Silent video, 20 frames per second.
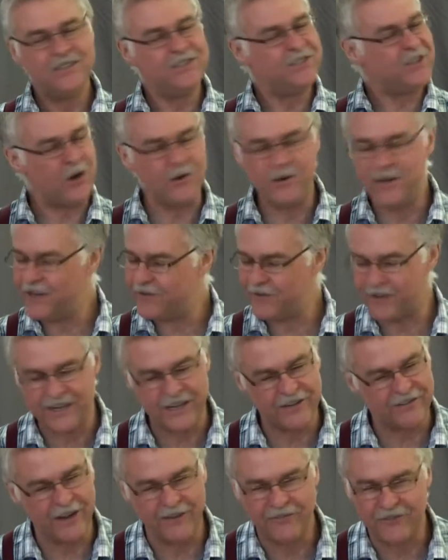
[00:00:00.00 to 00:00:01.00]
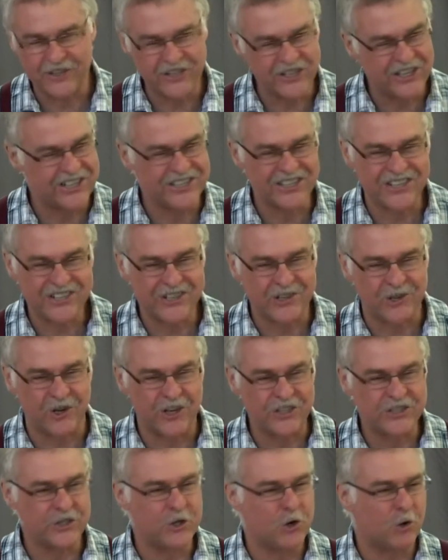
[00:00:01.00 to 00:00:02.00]
Don't ever give up for Jesus
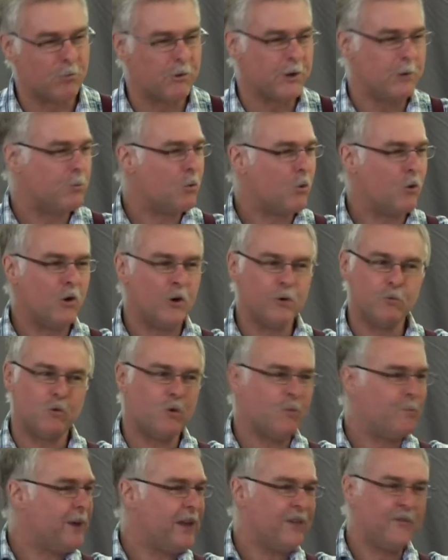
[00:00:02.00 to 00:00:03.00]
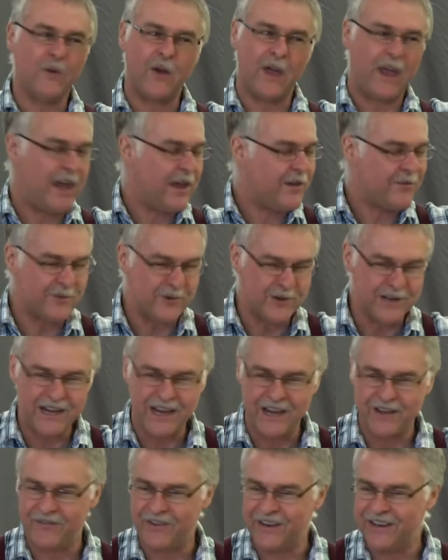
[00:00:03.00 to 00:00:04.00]
Christ. Your reward will be forever in
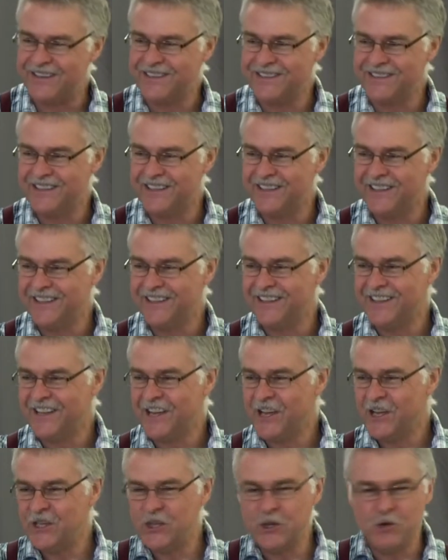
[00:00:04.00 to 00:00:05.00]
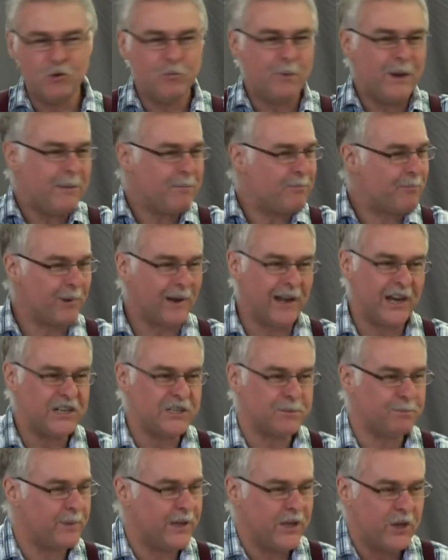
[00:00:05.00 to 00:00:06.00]
heaven. You'll be
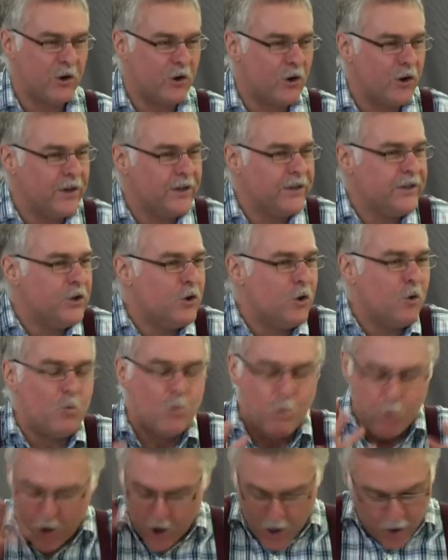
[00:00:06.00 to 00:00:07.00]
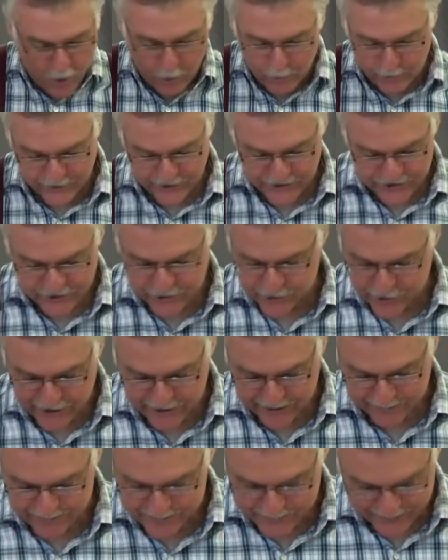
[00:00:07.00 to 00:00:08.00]
blessed beyond your wildest
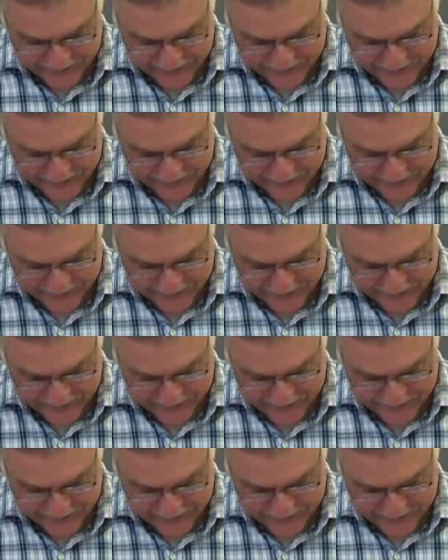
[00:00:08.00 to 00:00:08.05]
dreams,